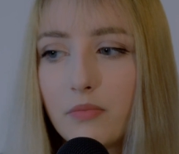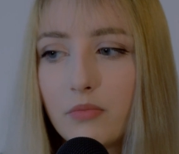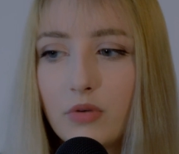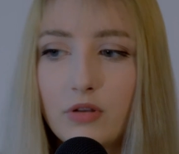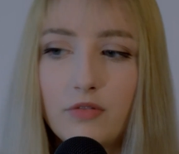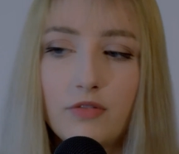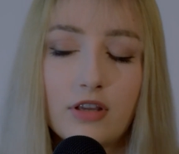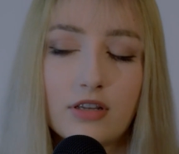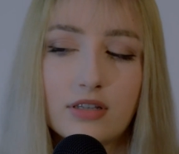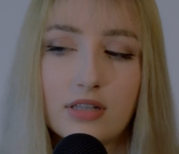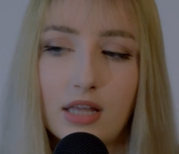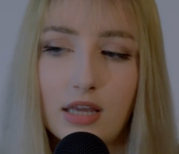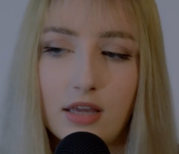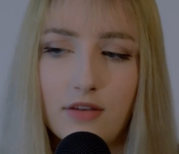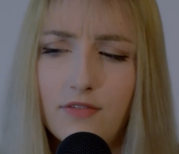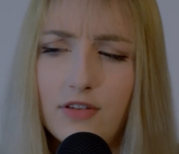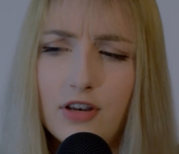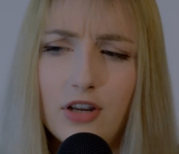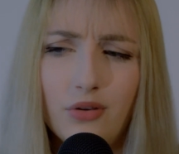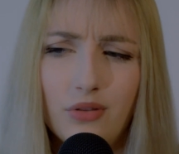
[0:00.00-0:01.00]
if there's like
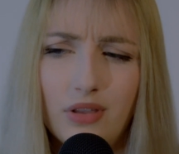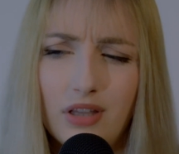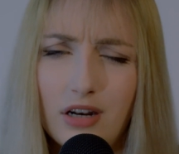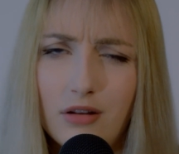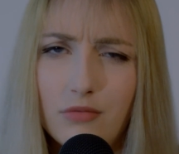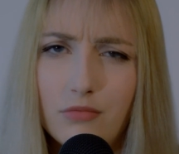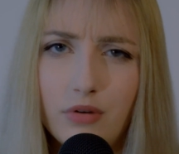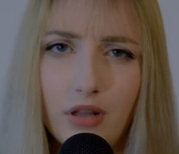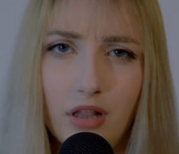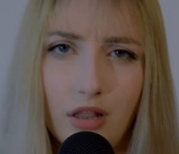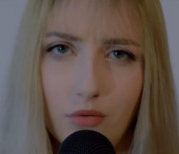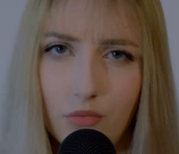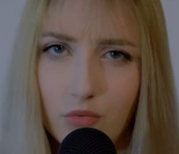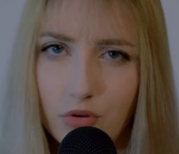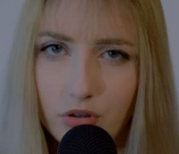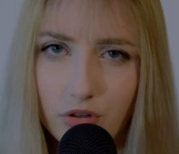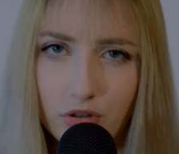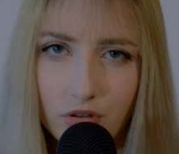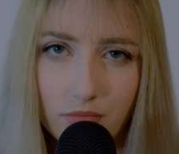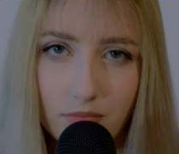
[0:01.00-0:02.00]
a video that I really
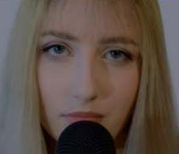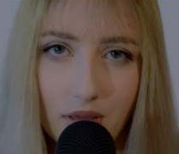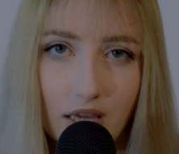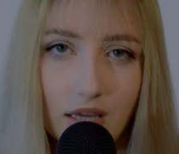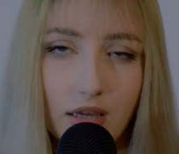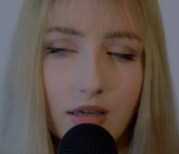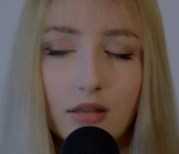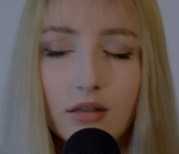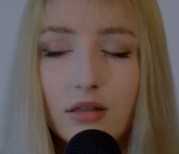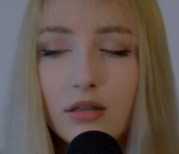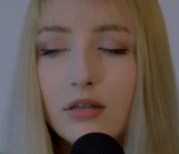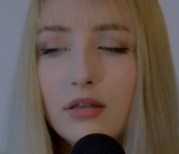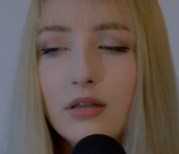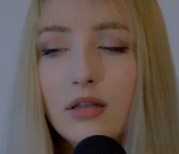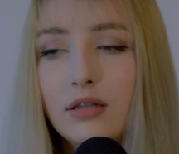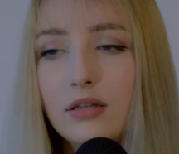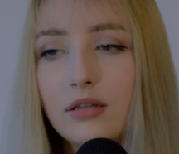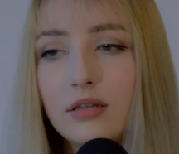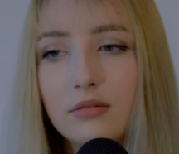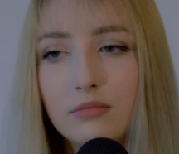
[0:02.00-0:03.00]
want to make,
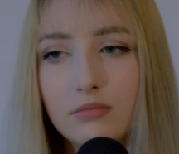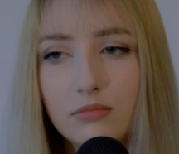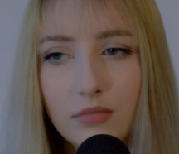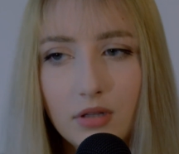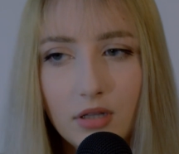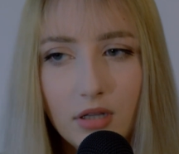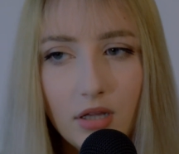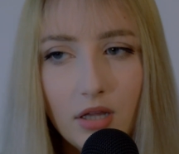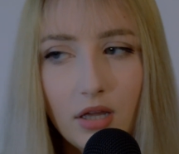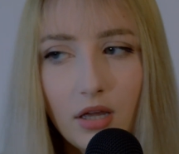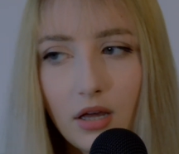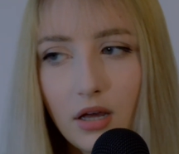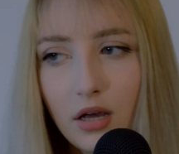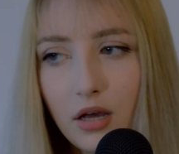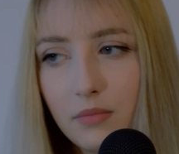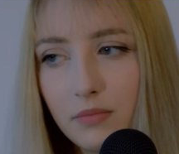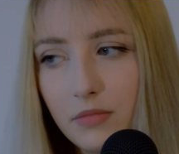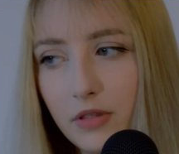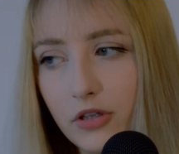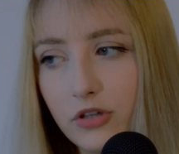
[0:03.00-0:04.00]
then
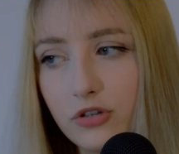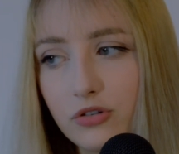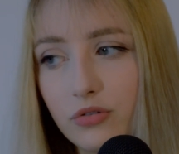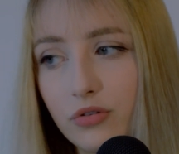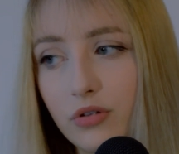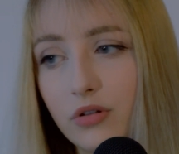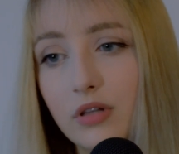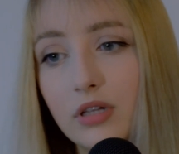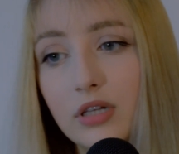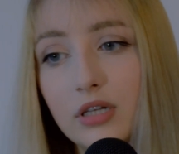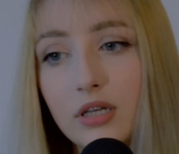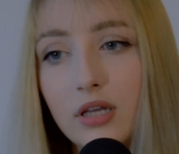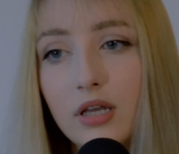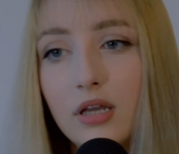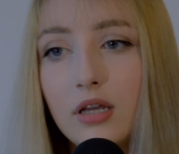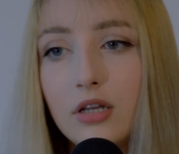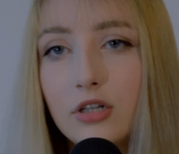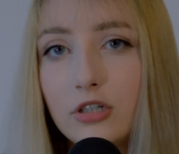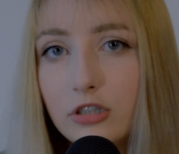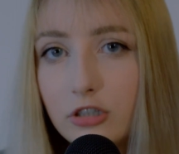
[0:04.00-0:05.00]
they choose only
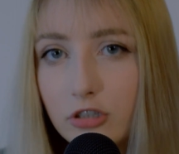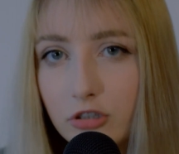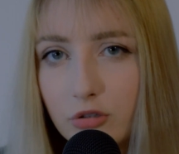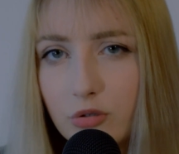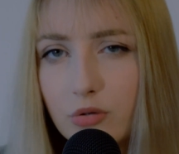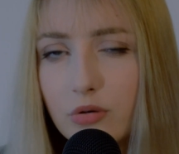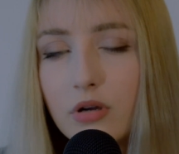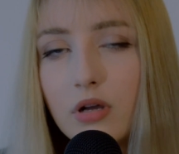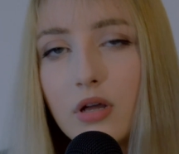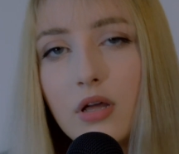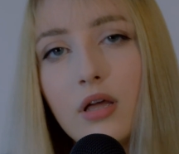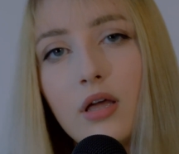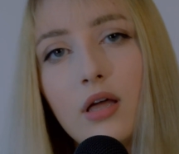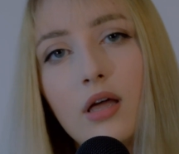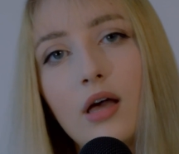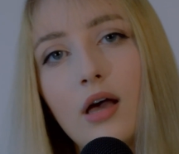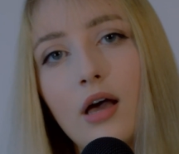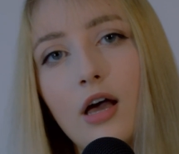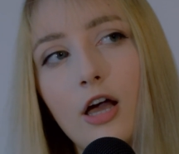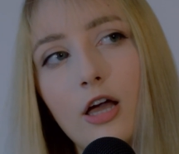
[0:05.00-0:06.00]
two.
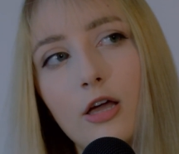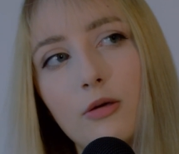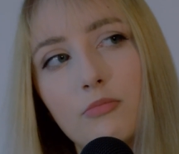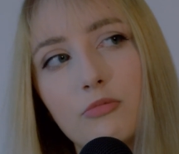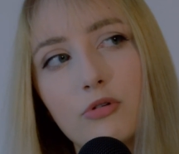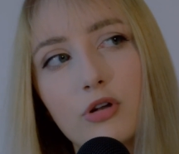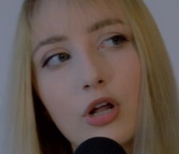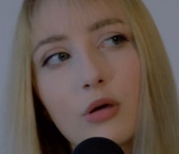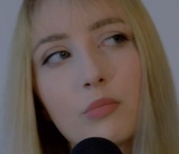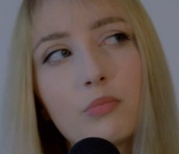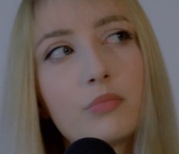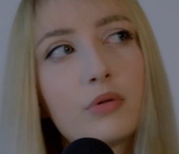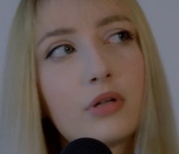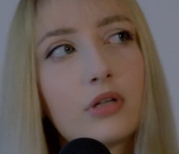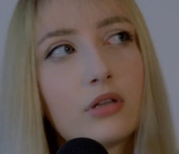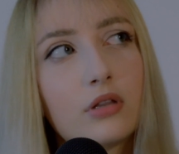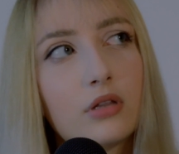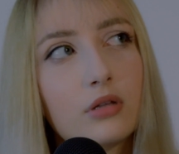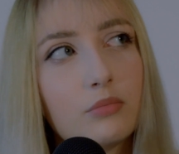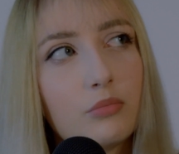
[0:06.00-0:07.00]
I put up
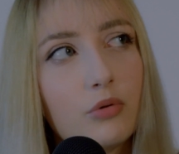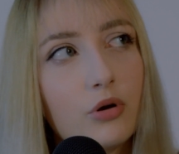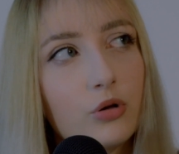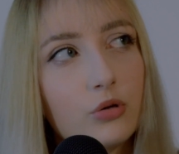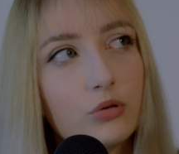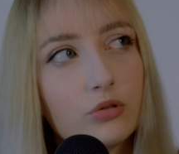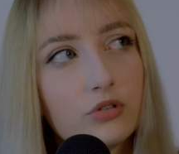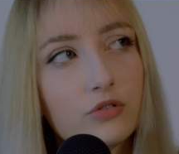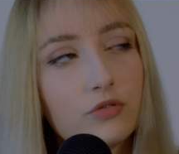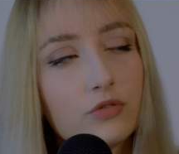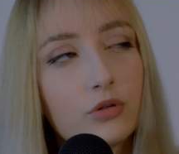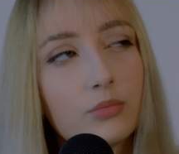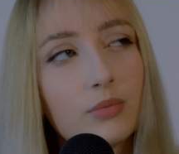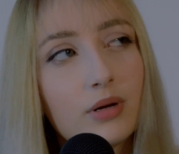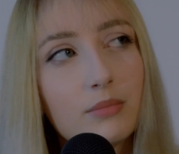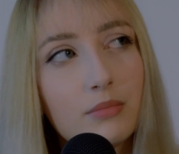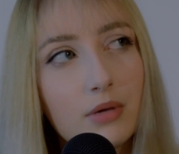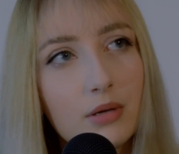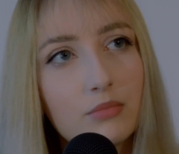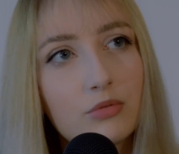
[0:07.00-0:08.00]
the polls for
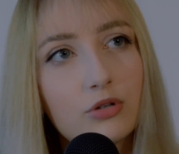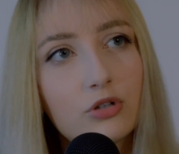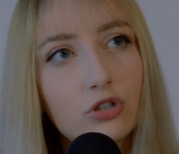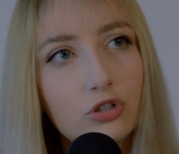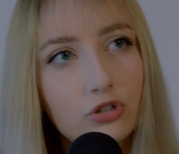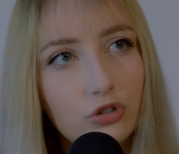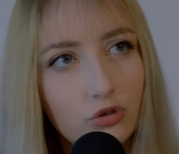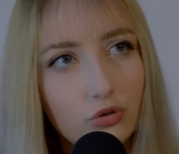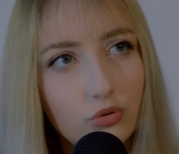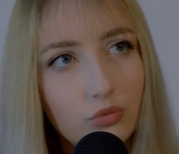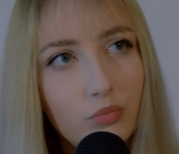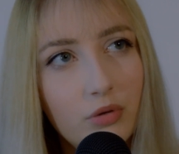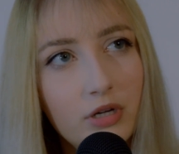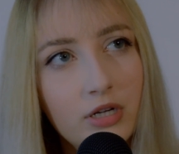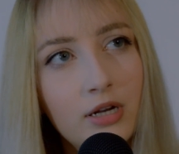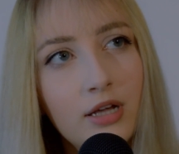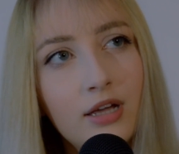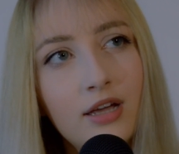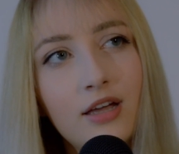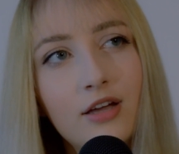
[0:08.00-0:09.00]
my members too,
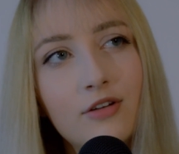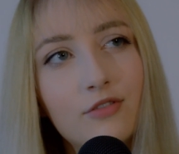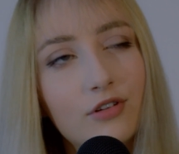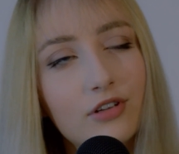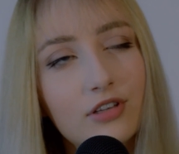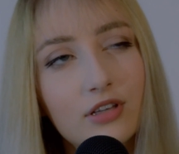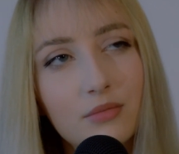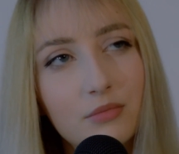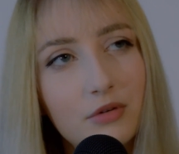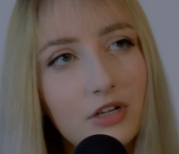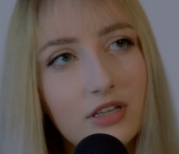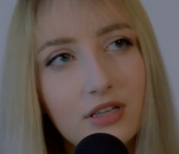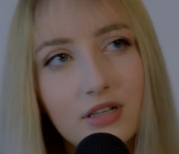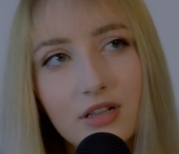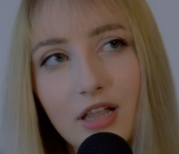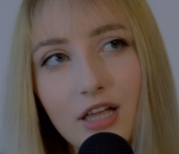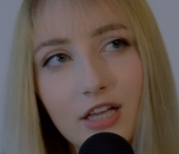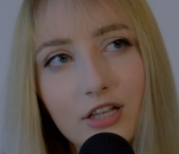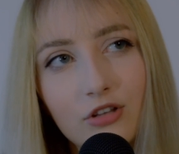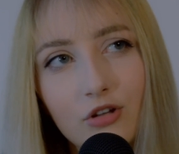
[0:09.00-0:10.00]
but for some reason
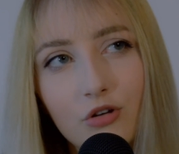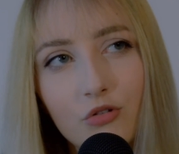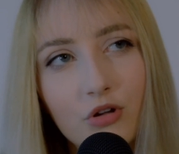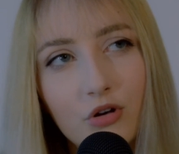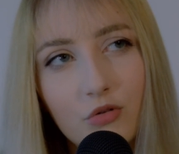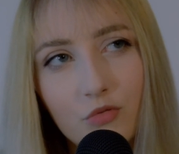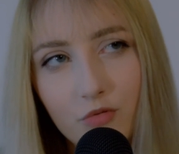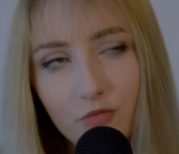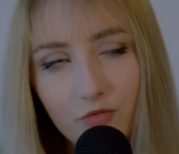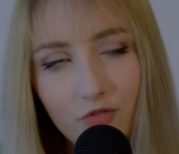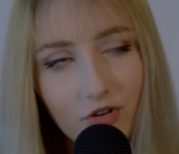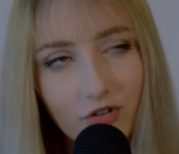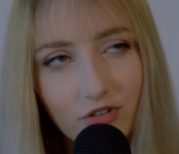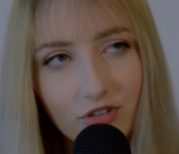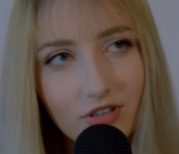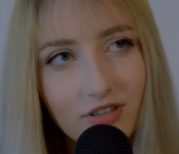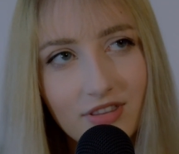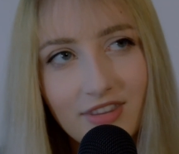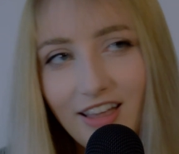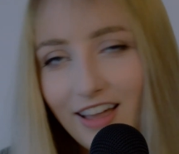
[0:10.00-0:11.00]
like no one
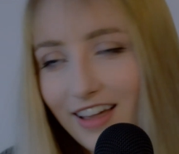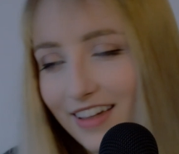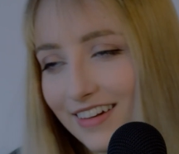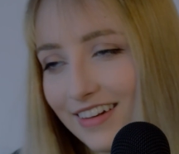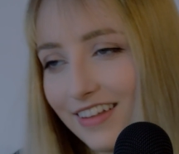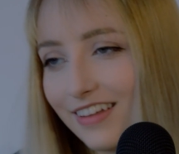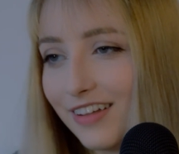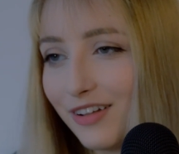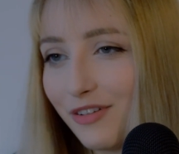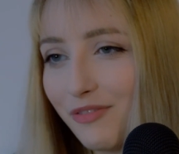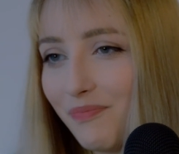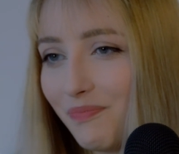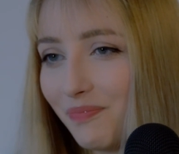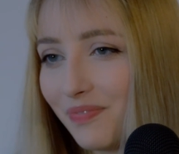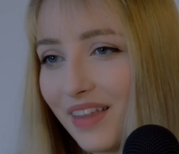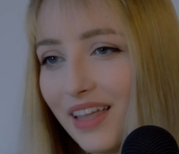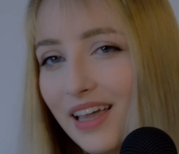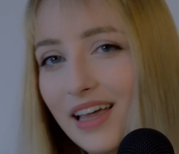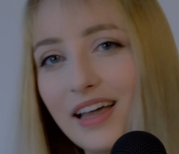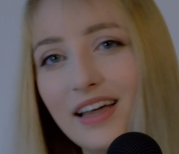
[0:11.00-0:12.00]
votes on that.
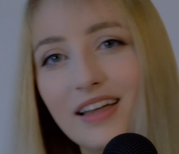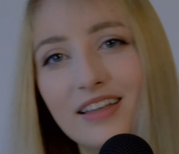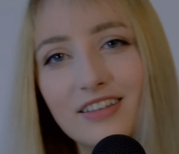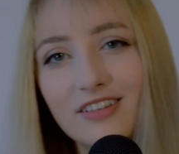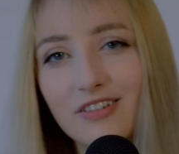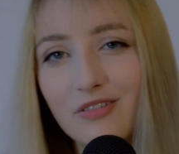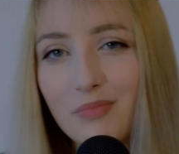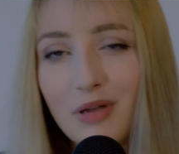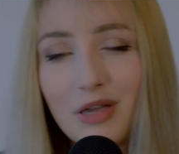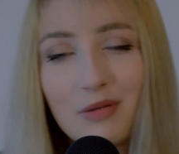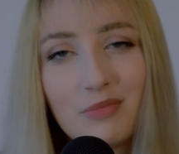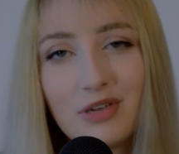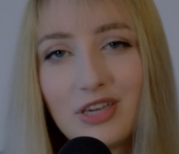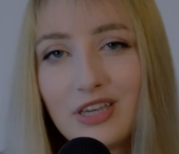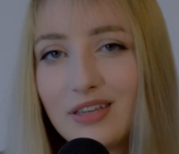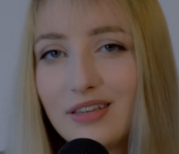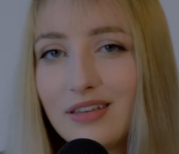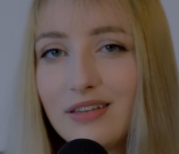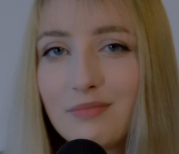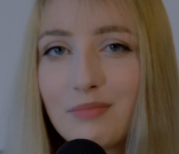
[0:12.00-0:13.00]
So
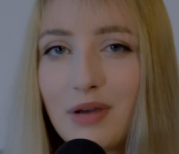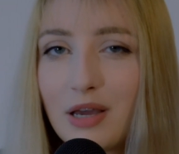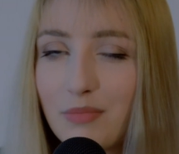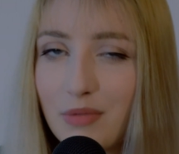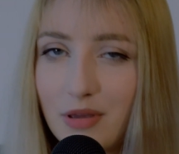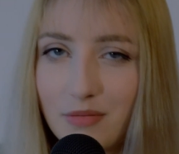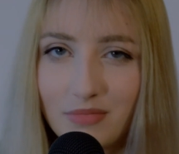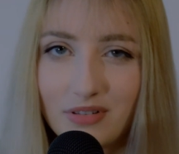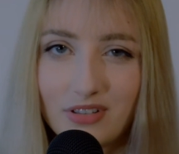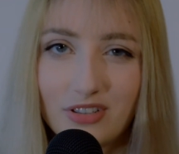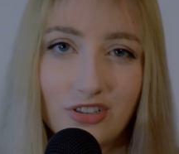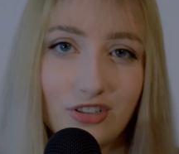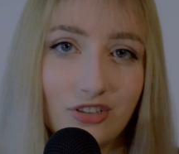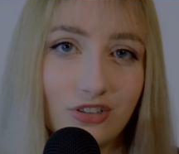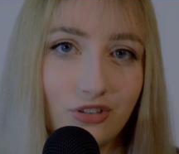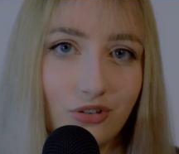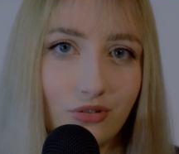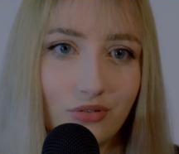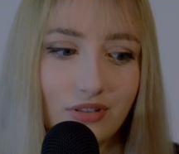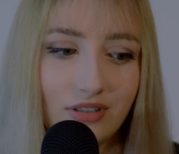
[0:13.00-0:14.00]
maybe my members
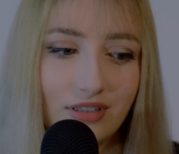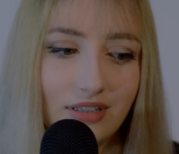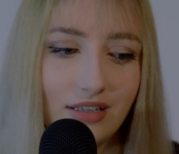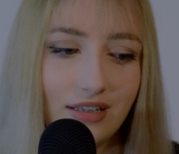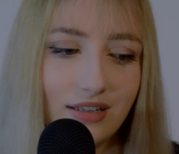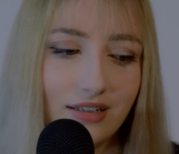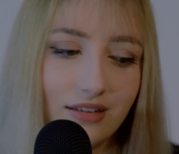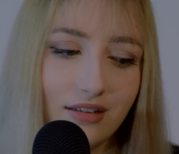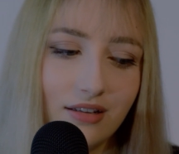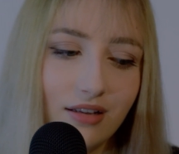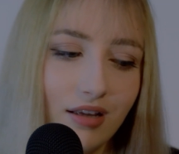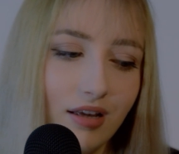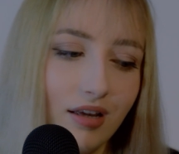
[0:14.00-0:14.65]
just don't see it.